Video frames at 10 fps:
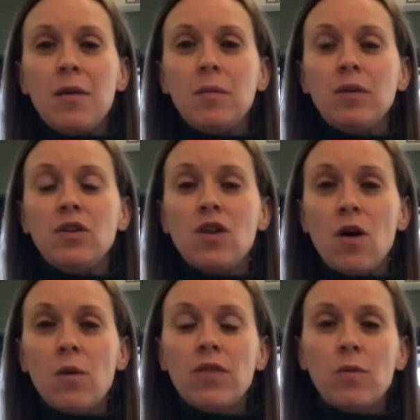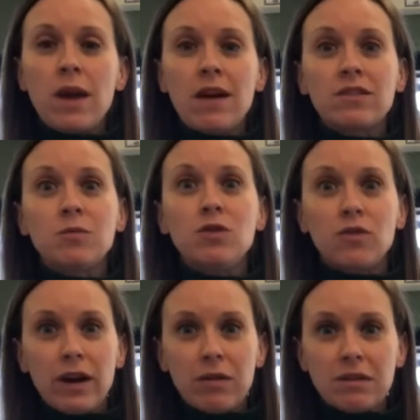know that we have some new
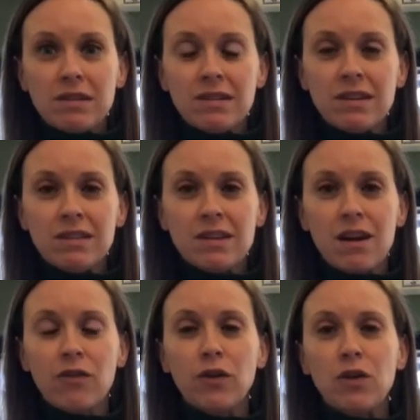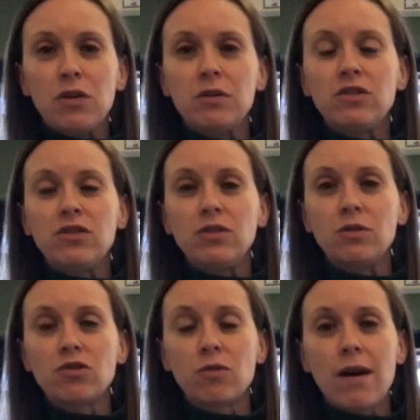fragrances in stock for you to
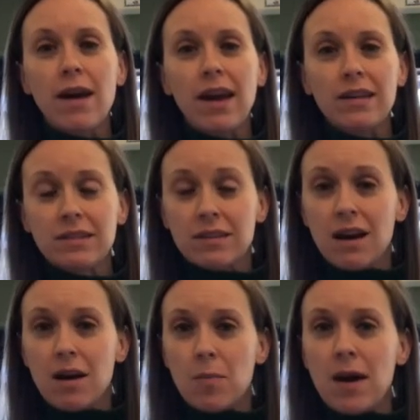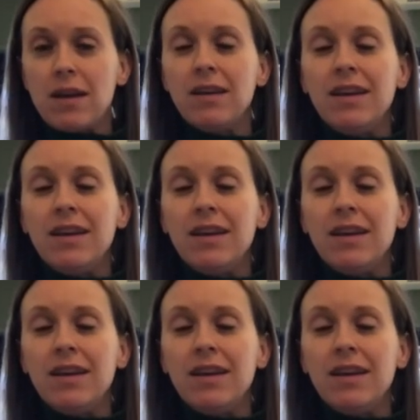try and stock up on.